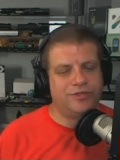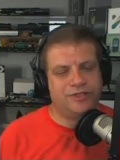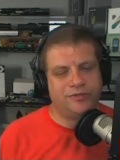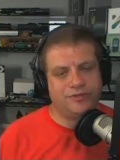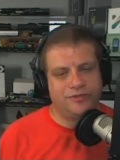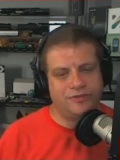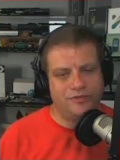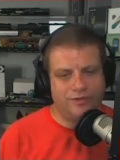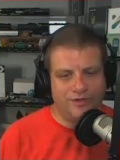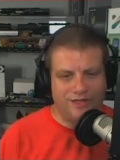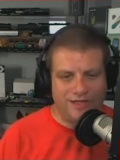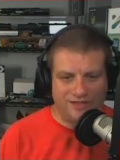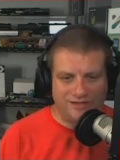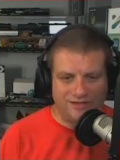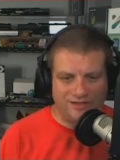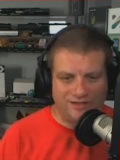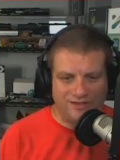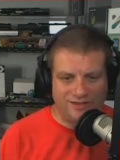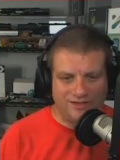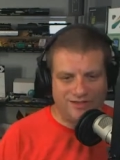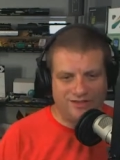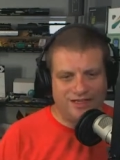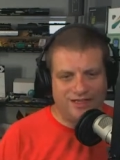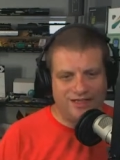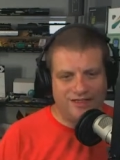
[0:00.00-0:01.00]
who has the
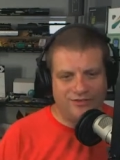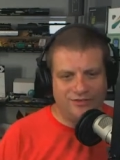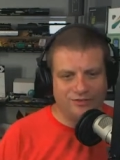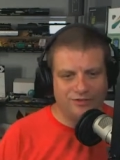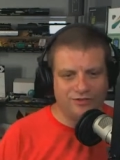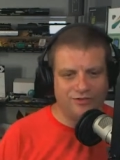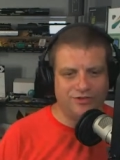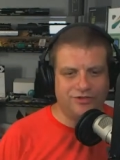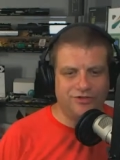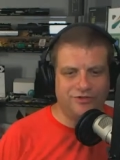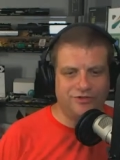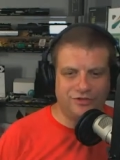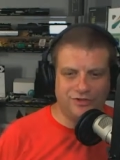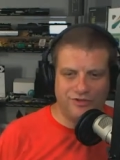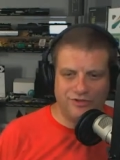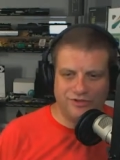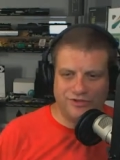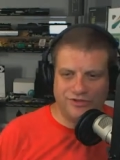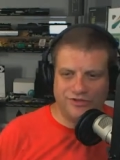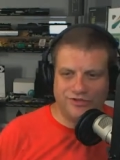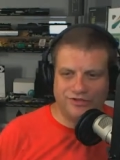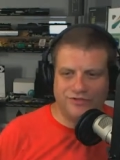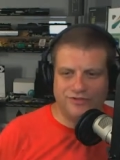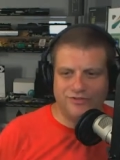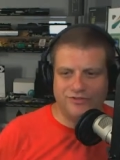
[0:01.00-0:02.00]
tile servers
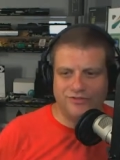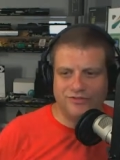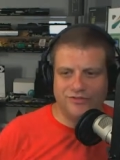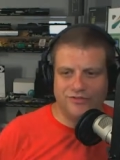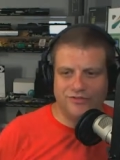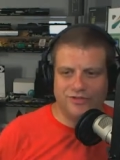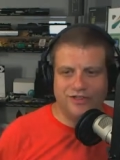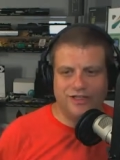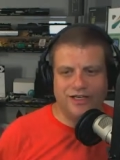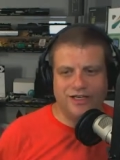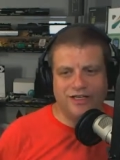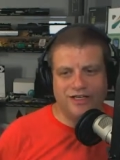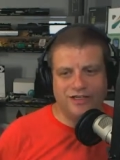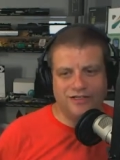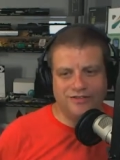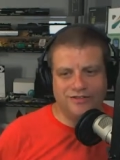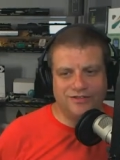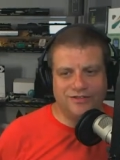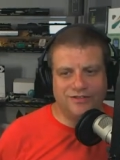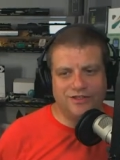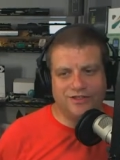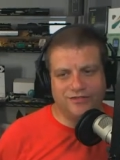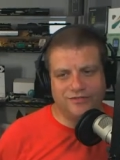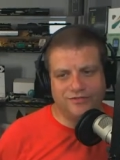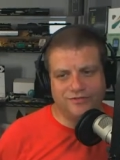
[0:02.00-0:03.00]
and all that kind of
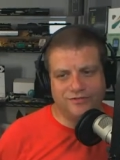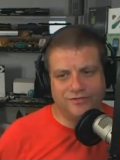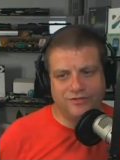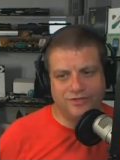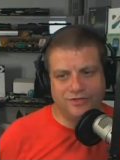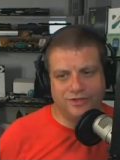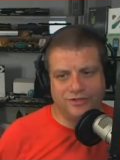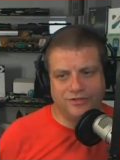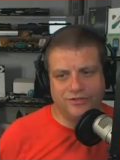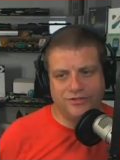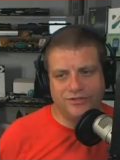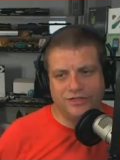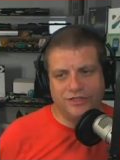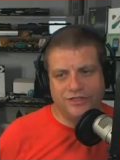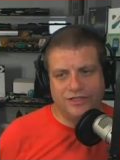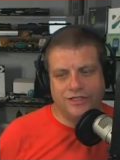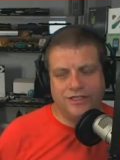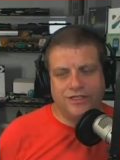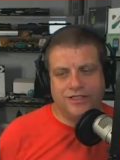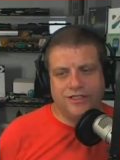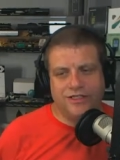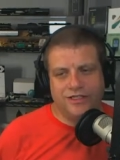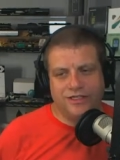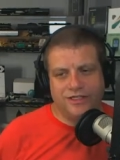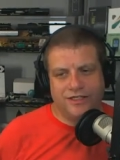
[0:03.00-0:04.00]
stuff. So
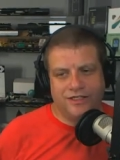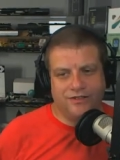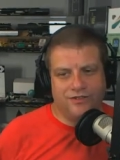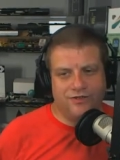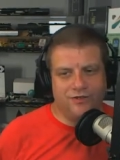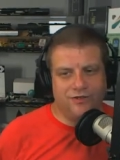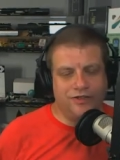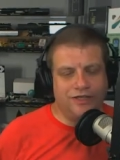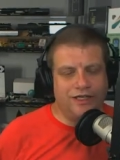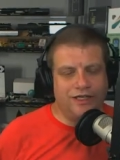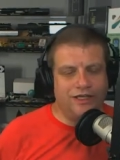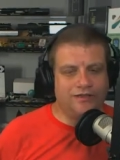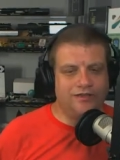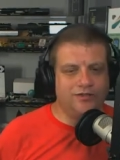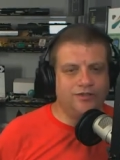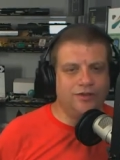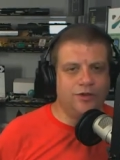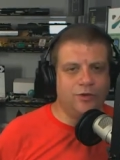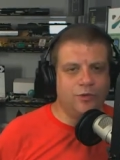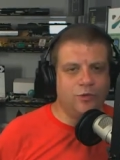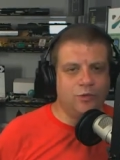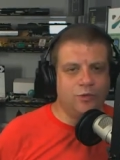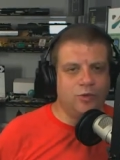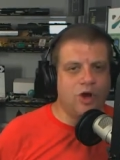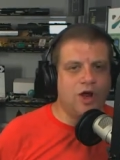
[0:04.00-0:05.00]
it's the
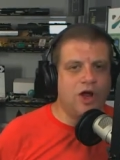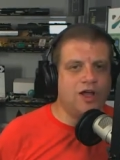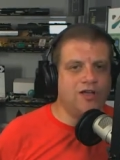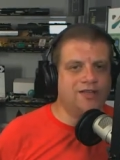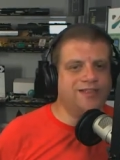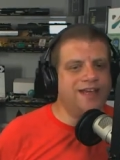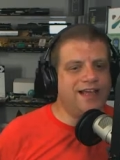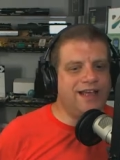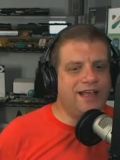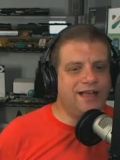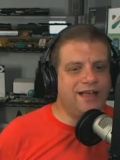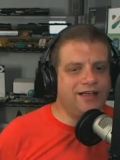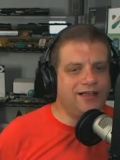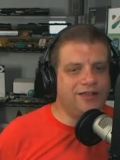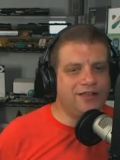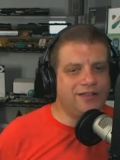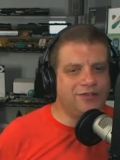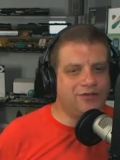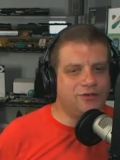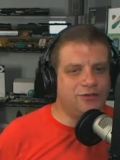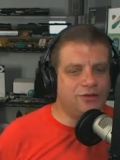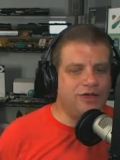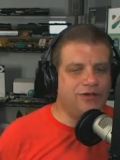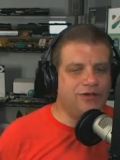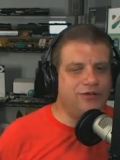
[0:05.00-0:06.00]
raw data that
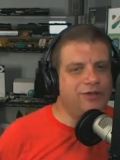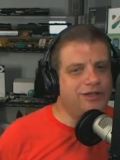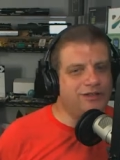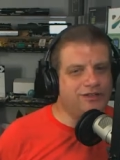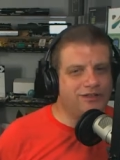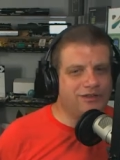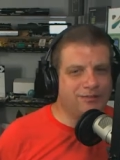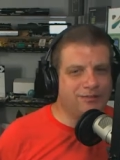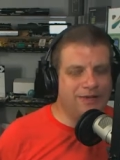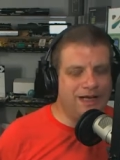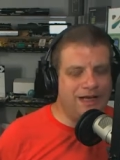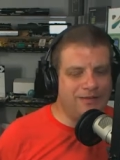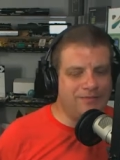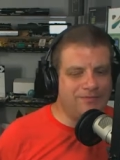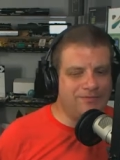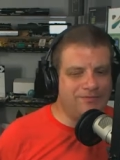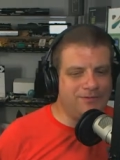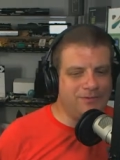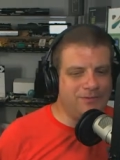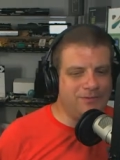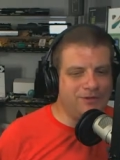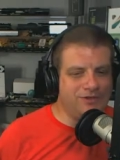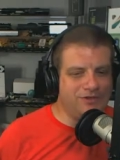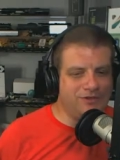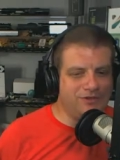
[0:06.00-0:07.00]
generates the map for
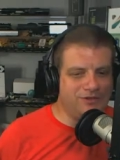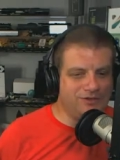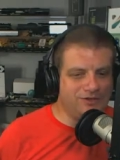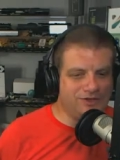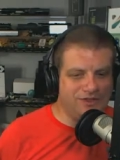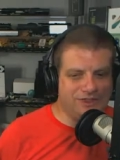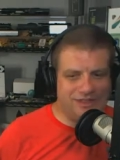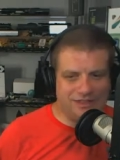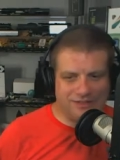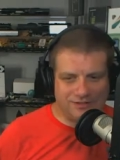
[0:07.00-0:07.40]
what you see.